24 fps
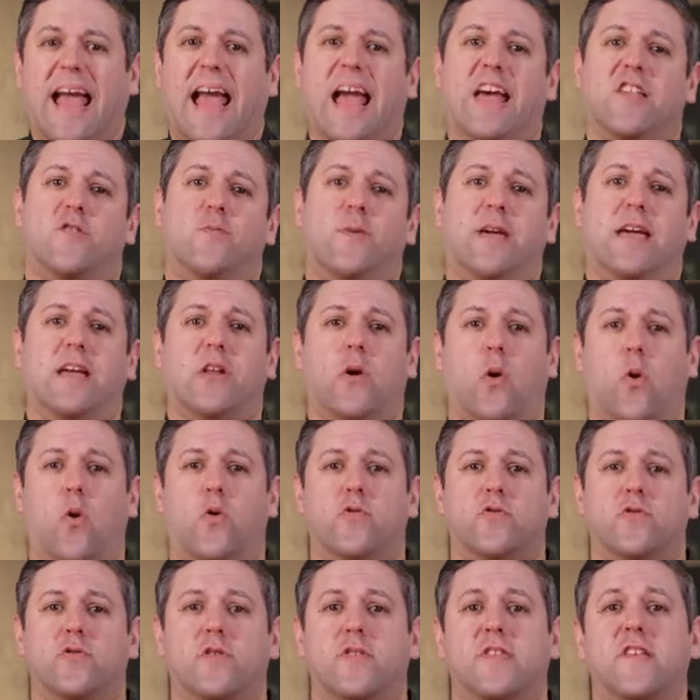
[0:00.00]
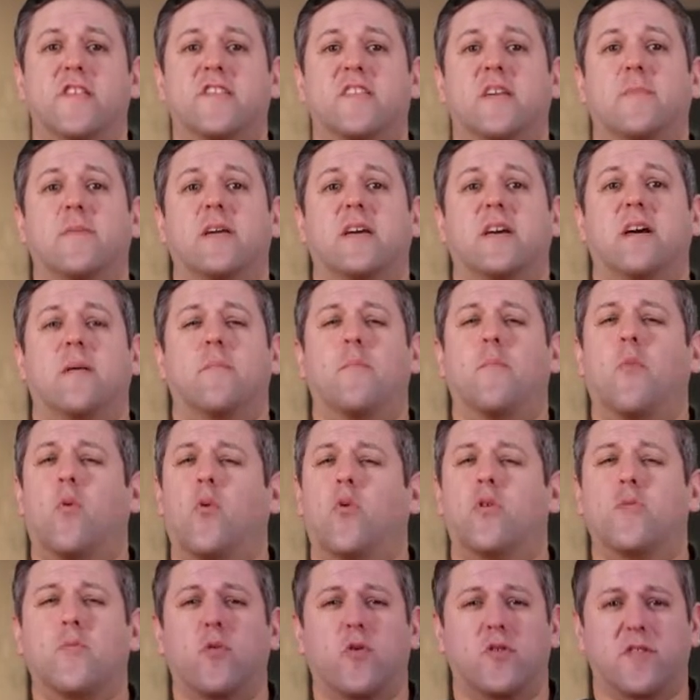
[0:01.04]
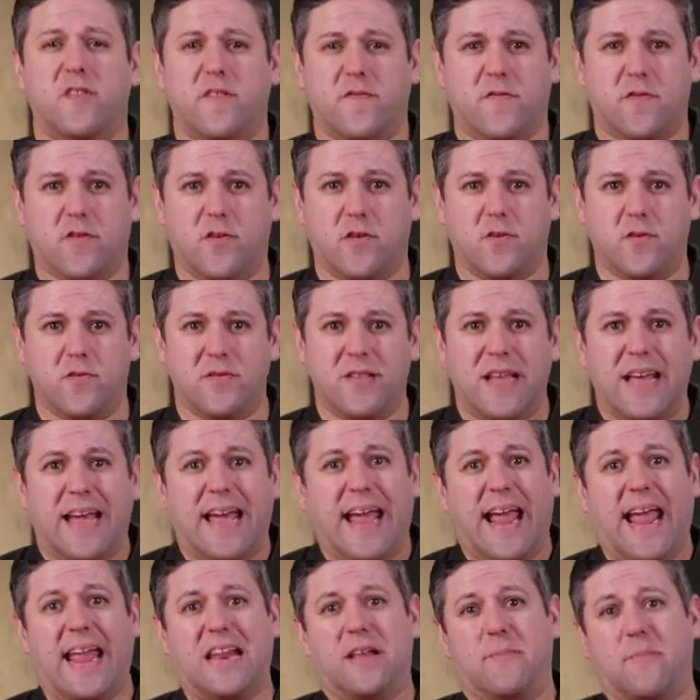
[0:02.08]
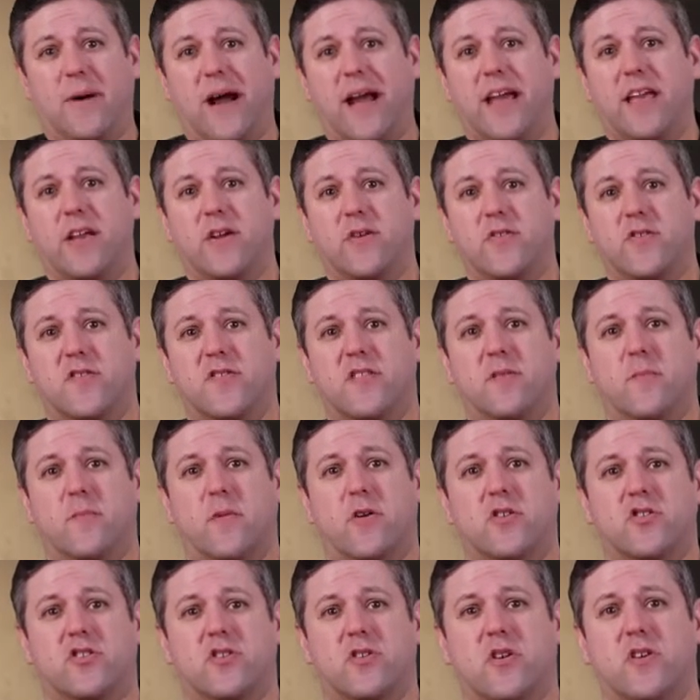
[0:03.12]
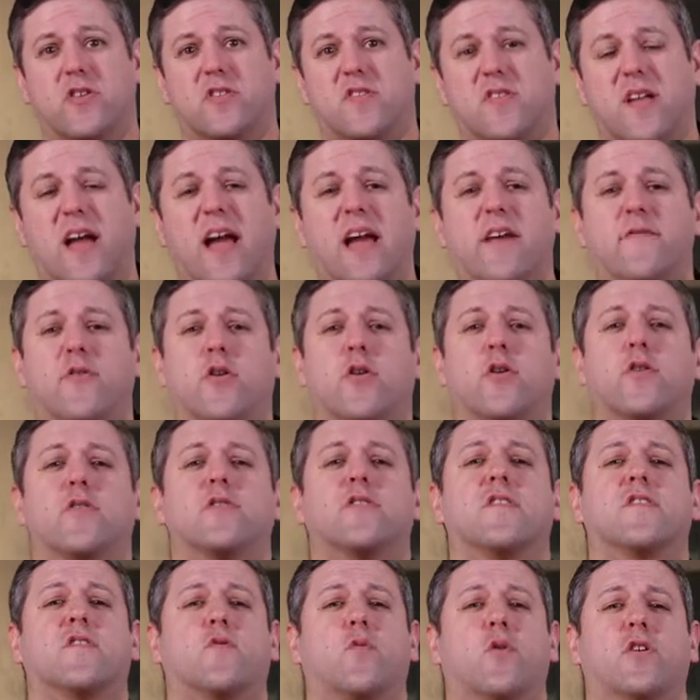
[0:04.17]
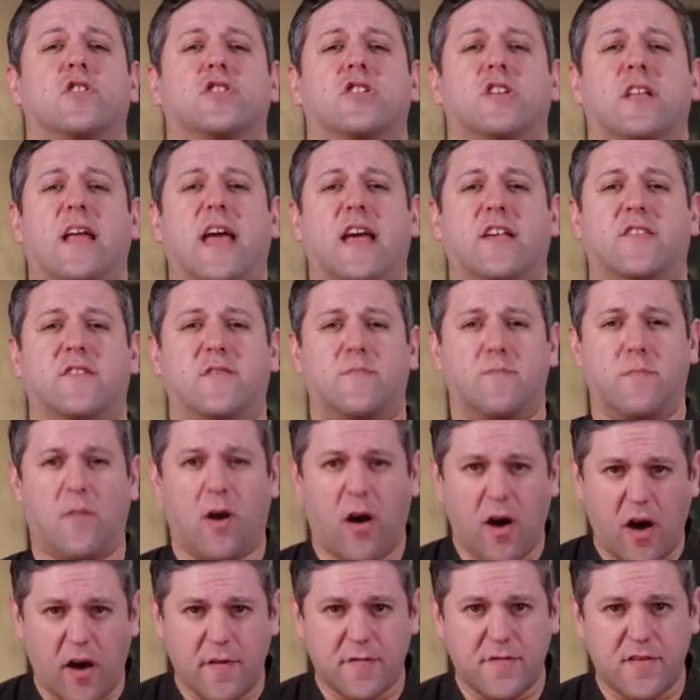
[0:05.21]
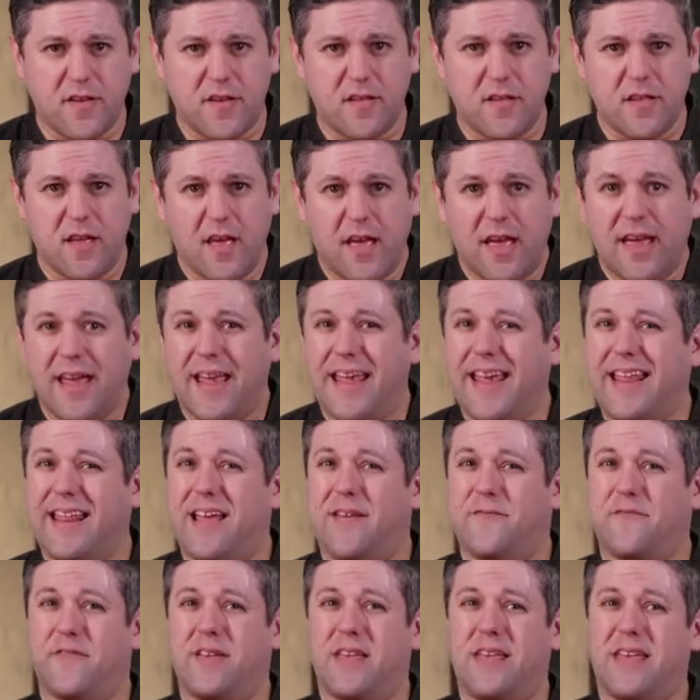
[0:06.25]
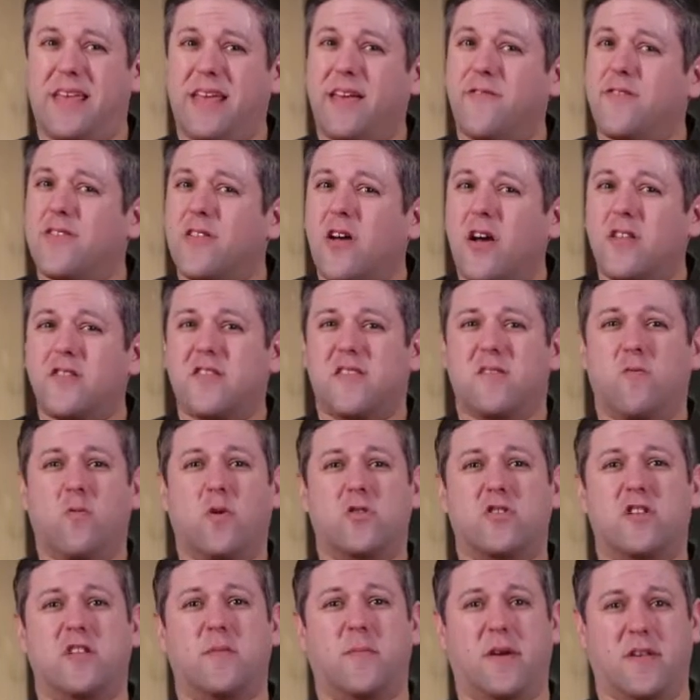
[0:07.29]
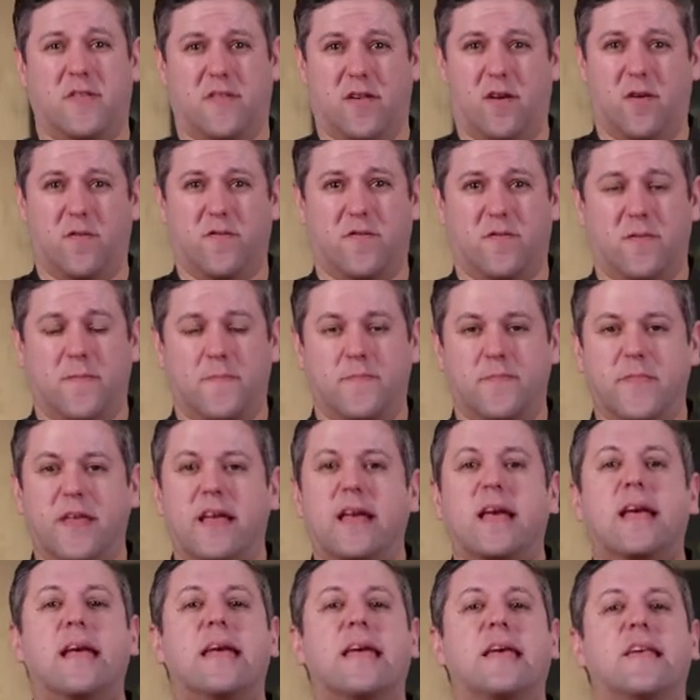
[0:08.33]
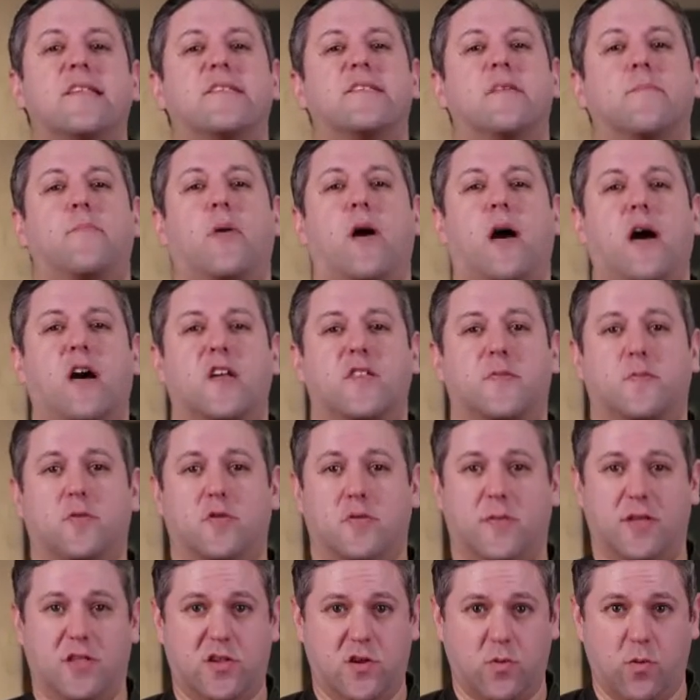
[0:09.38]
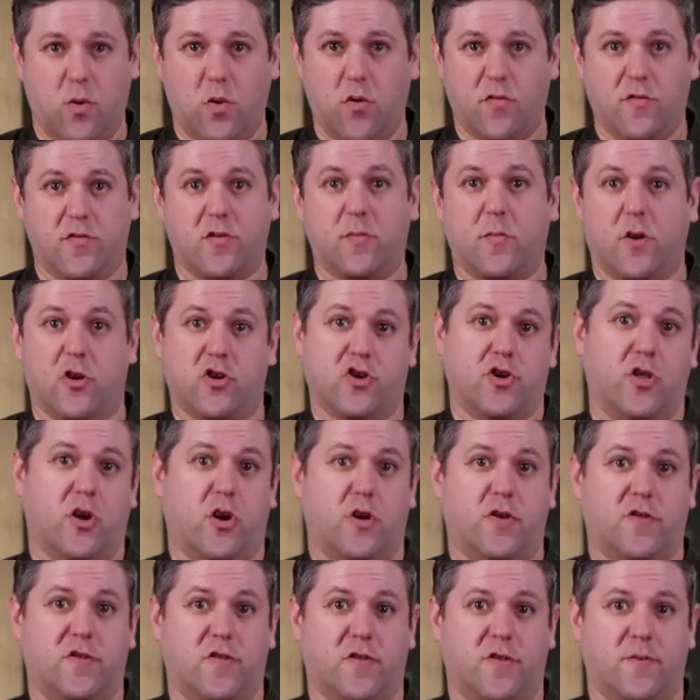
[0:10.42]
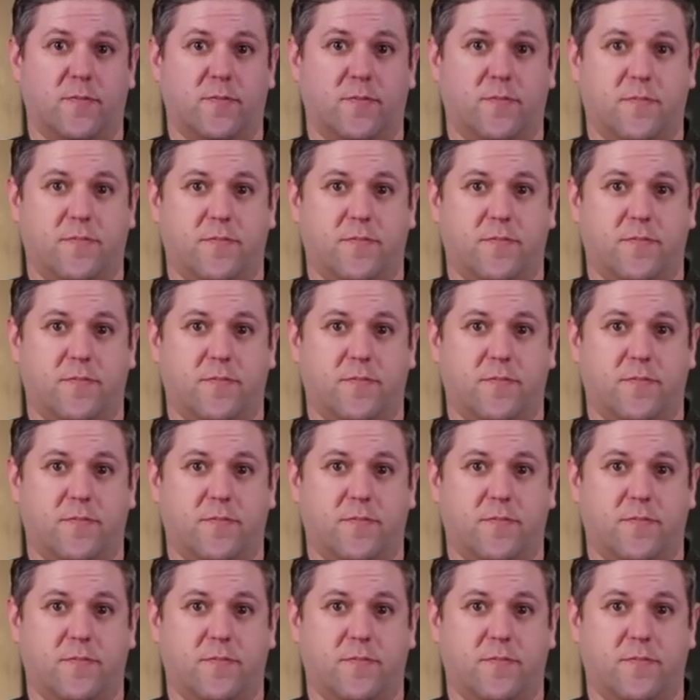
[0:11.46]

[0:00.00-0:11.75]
As we get older, this can become more and more difficult. And in my years in the martial arts, I have heard this question asked often and I've even honestly wondered it myself. Is it possible to be too old for the martial arts?